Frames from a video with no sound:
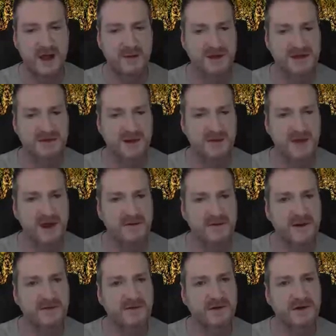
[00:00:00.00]
The company's been
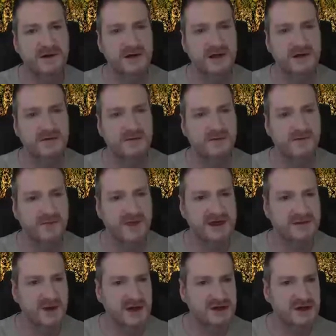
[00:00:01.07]
around forever, and um,
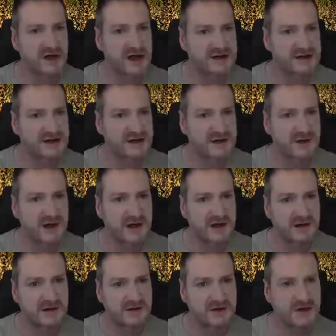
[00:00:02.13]
they specialise in
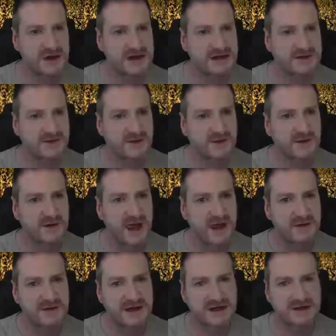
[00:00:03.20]
doing trees for
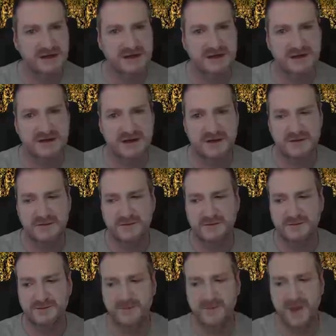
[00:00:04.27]
games engines, so,
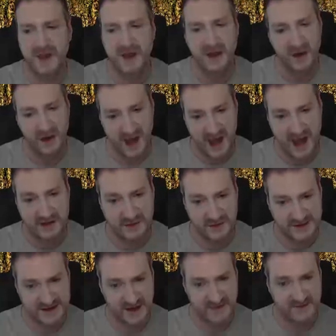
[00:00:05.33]
and
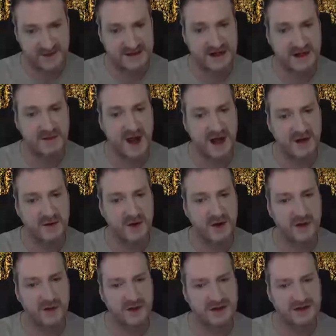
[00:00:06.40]
also for cinematic
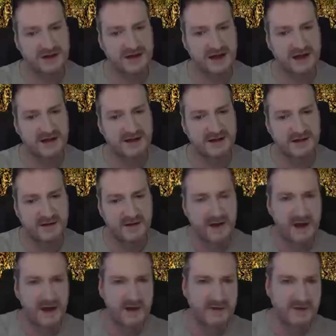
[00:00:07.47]
work, which is uh,
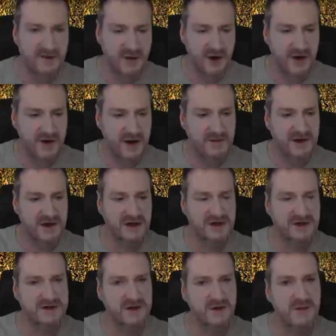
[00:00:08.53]
the program that
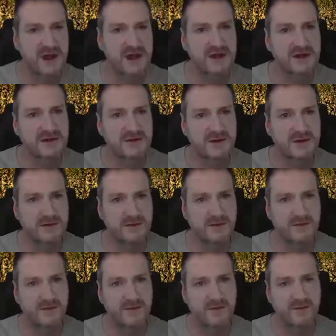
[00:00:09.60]
you just saw me use. But